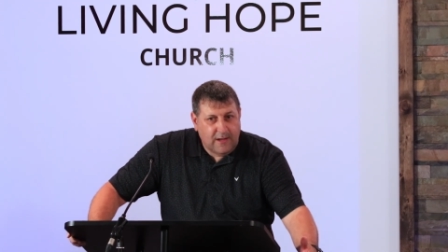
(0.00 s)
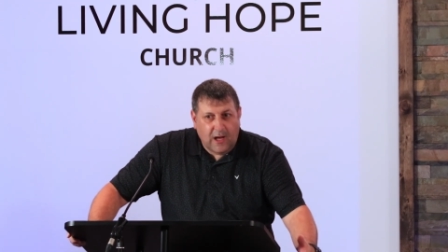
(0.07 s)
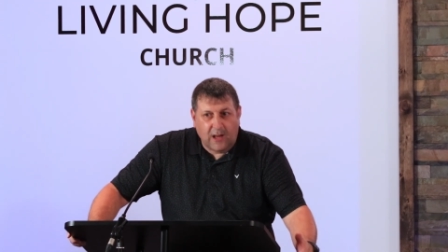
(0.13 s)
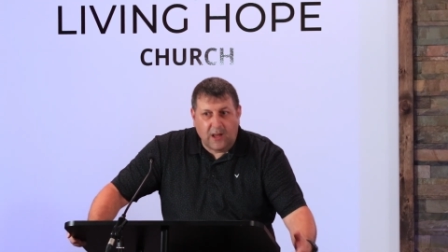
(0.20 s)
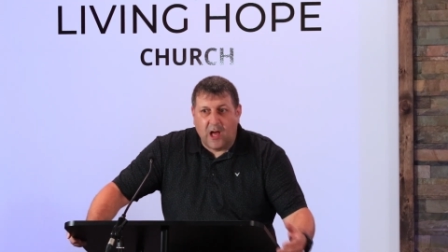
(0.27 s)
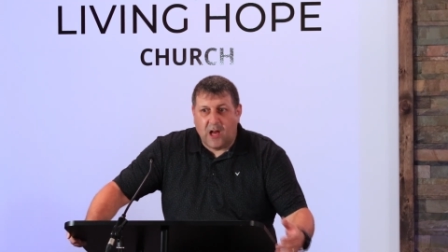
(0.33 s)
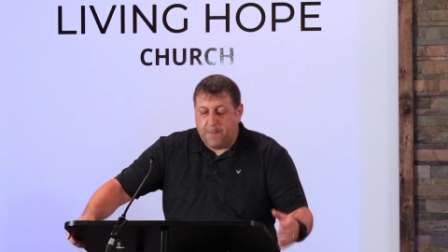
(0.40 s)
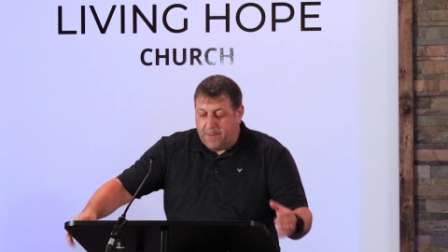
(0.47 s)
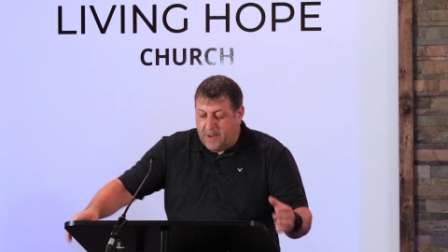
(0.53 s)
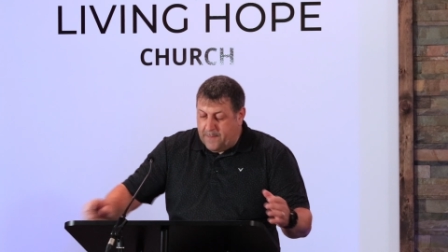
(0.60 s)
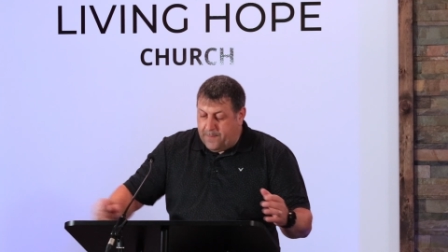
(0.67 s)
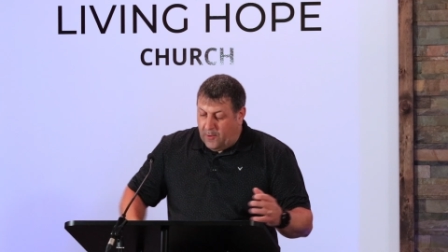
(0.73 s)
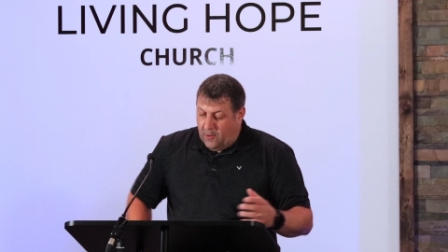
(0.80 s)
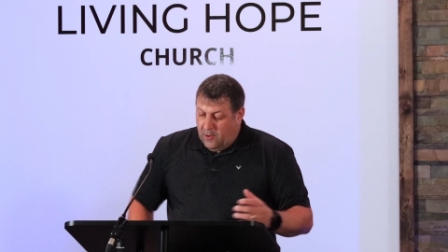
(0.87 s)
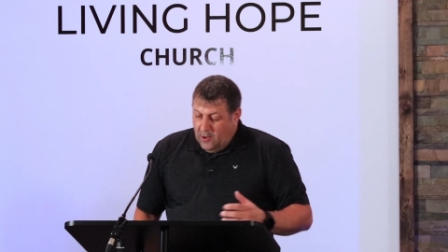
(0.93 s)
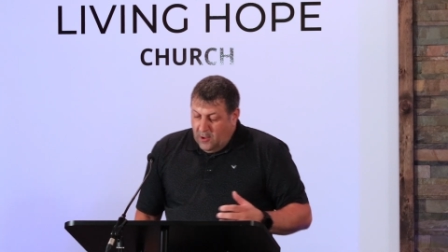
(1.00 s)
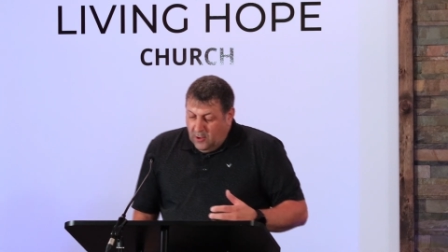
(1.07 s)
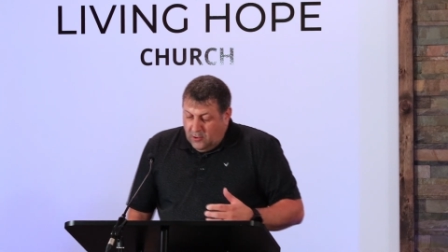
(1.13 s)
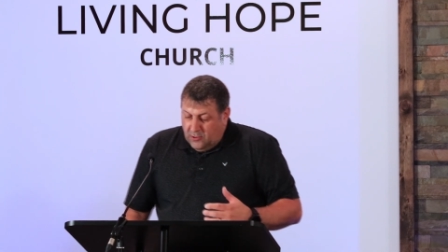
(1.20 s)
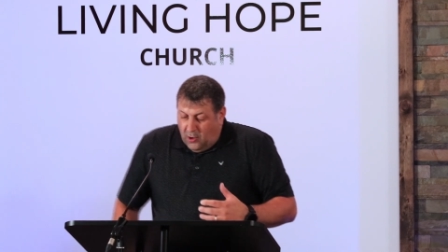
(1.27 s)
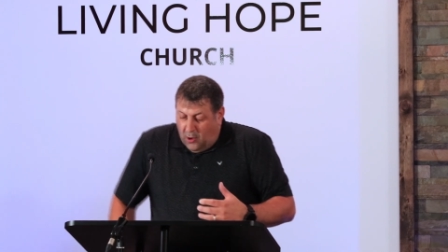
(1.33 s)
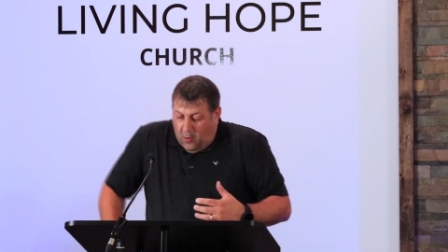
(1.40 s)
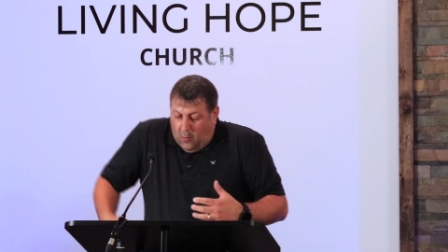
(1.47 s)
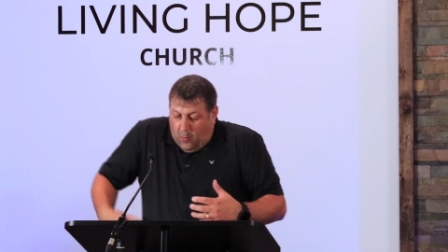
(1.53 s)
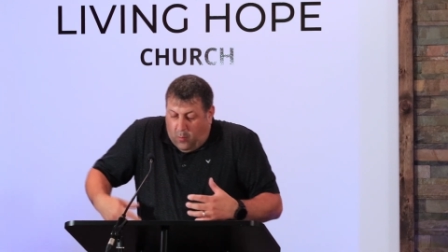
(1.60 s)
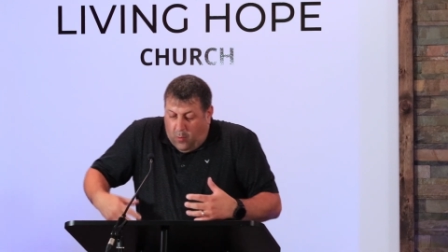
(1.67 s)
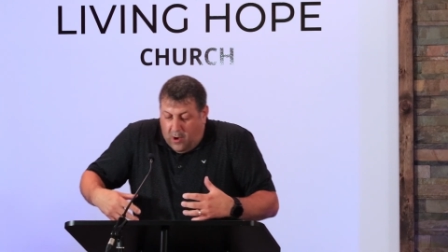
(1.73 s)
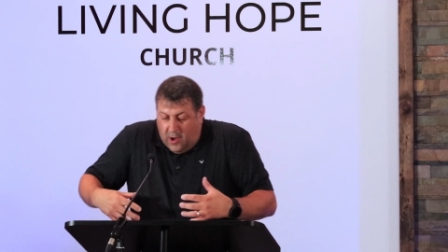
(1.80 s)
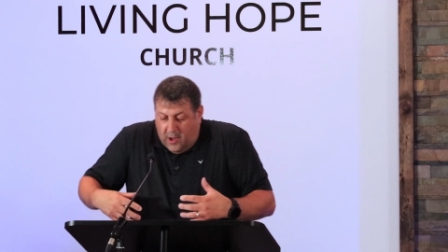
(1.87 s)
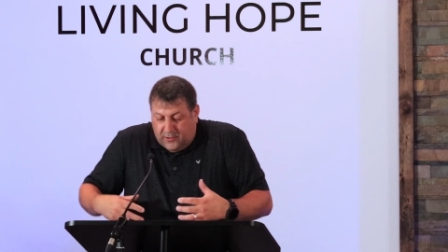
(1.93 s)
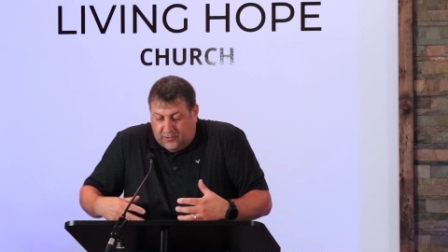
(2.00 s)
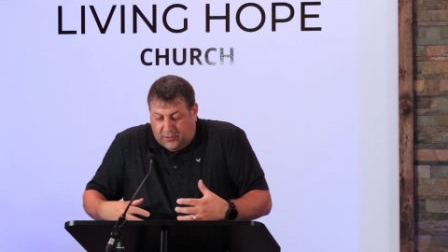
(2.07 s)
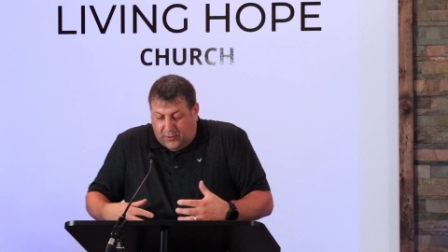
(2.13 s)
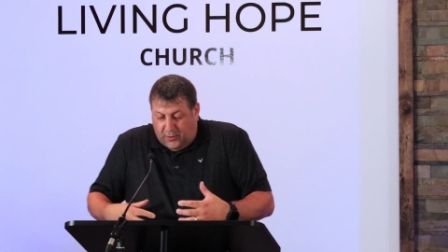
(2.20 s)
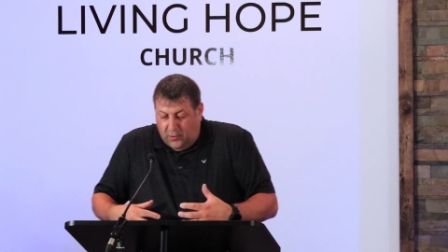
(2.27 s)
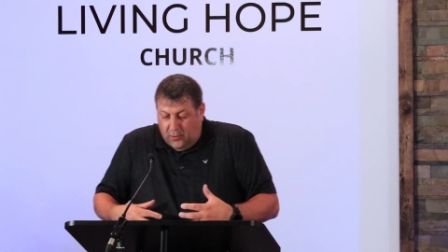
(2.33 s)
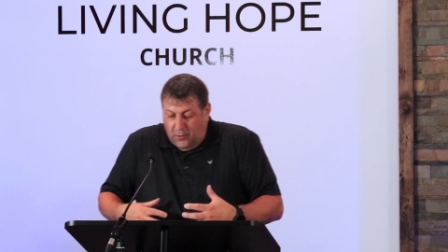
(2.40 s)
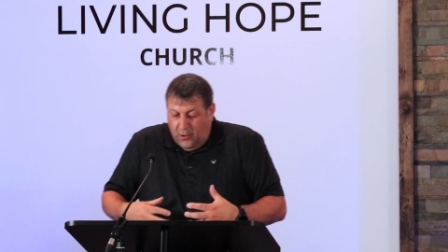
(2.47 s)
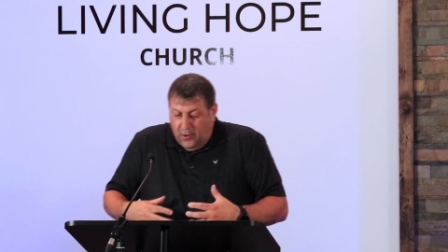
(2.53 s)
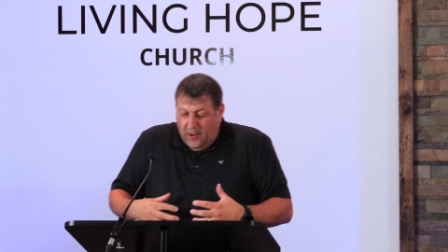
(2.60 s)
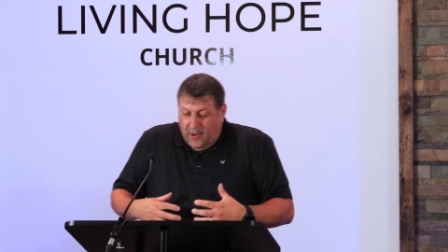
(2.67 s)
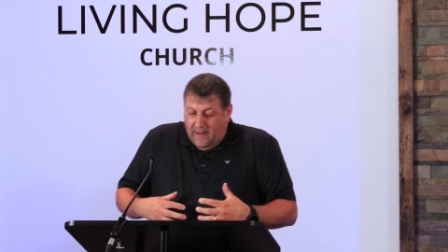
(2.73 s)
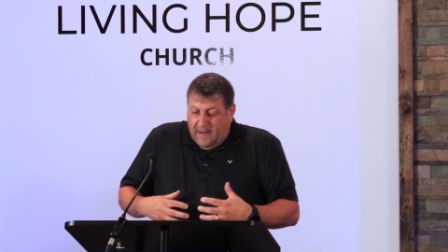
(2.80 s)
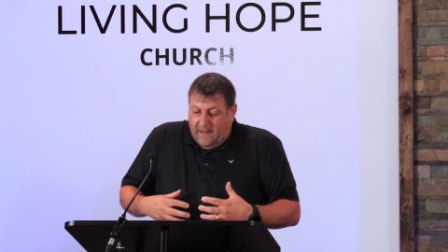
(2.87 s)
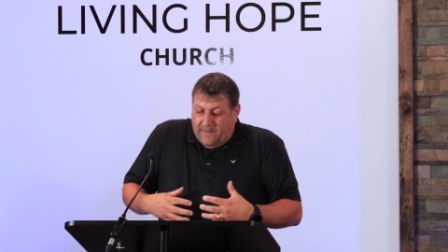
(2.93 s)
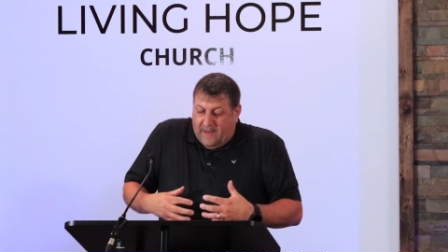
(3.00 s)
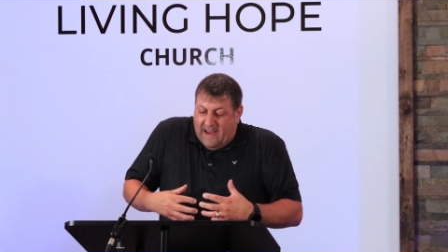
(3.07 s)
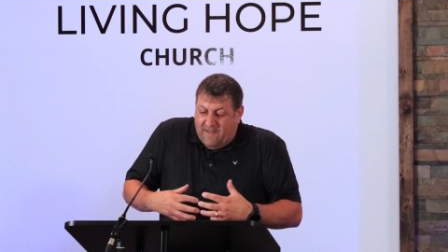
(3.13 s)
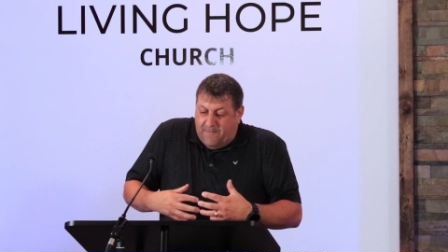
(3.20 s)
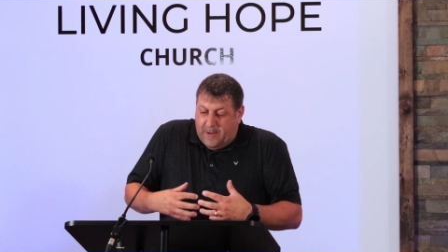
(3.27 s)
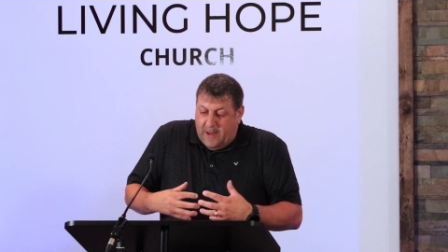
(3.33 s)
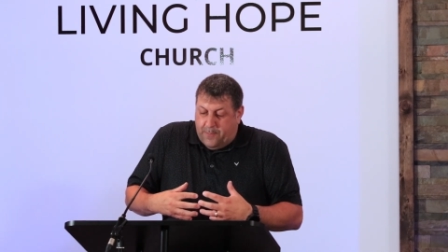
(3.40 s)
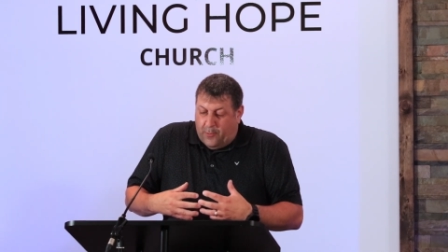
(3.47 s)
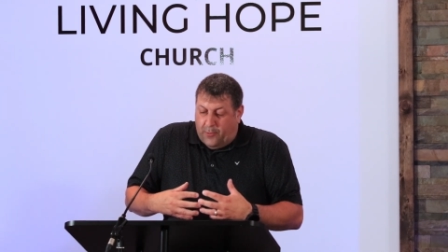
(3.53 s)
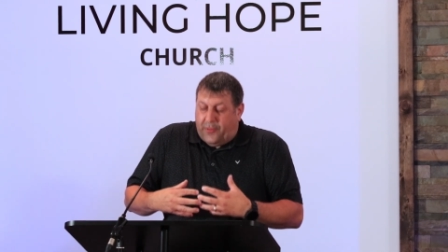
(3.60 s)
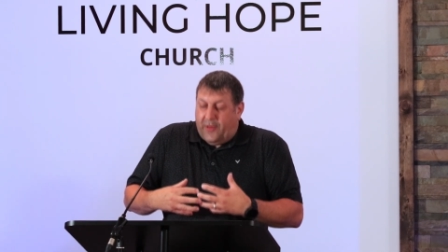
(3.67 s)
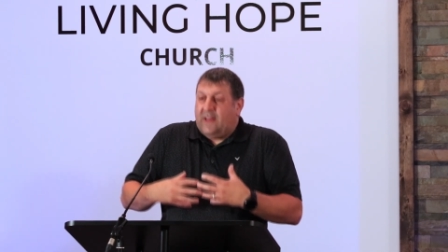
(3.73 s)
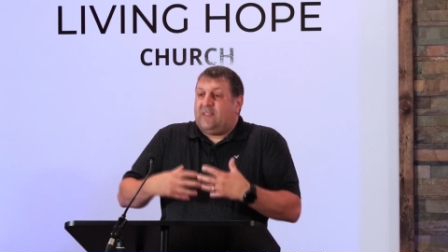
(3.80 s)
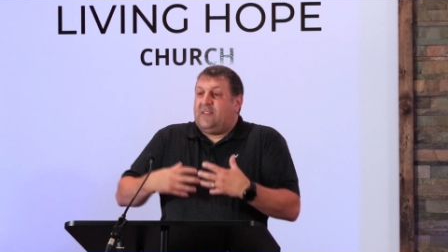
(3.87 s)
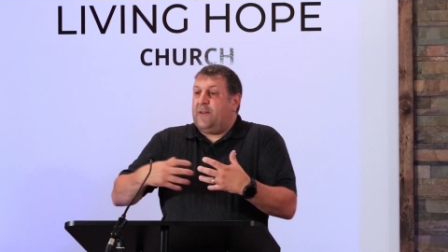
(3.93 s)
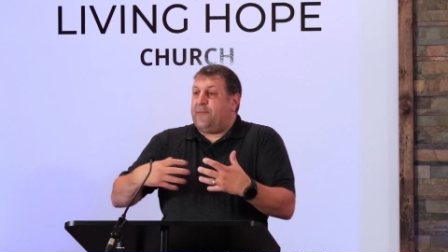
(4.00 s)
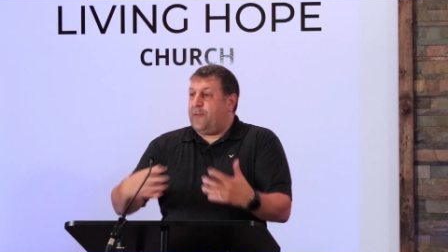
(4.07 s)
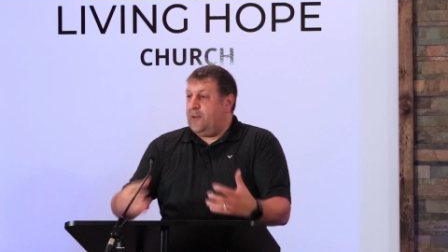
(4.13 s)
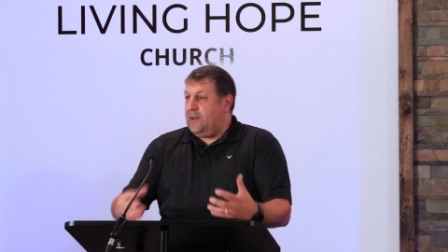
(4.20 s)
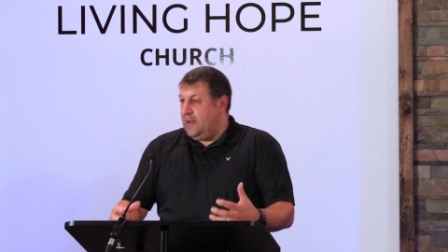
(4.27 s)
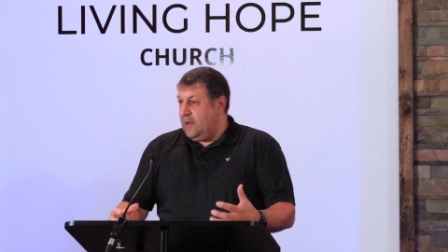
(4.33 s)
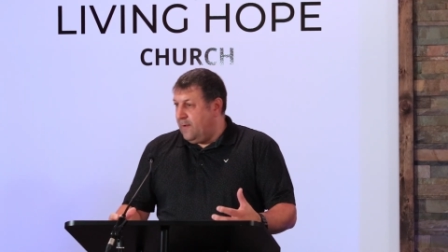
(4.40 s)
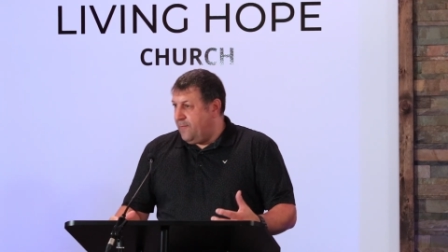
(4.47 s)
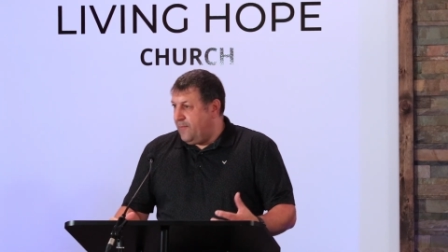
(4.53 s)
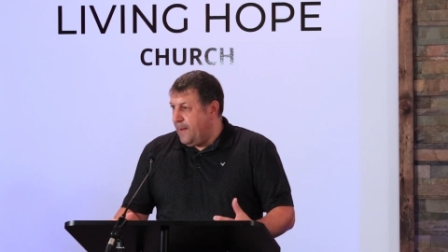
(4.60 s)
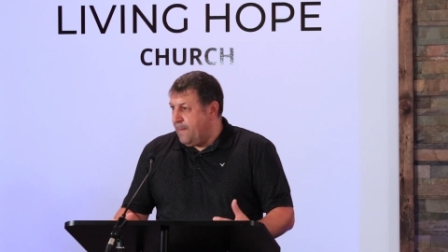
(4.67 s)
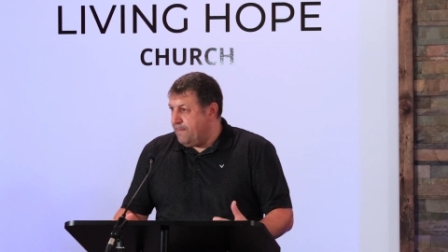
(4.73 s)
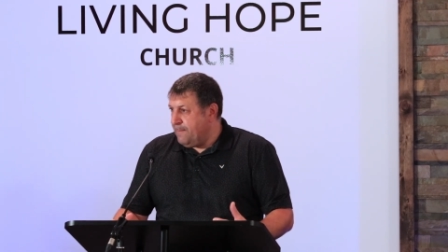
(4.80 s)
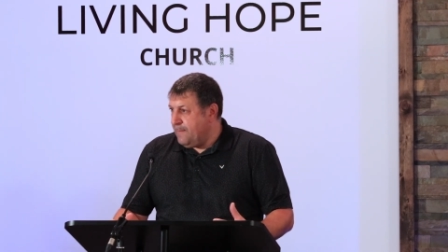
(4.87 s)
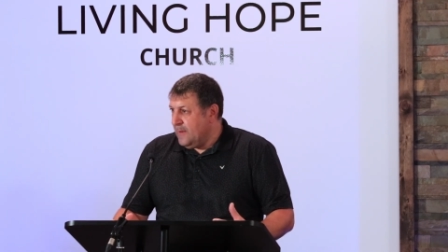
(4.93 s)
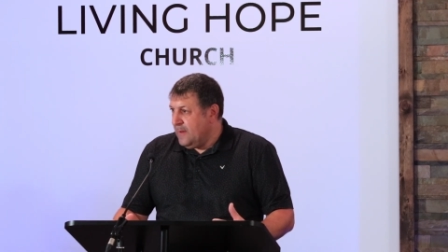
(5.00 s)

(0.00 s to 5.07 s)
A lot of people don't want to have people think differently of them,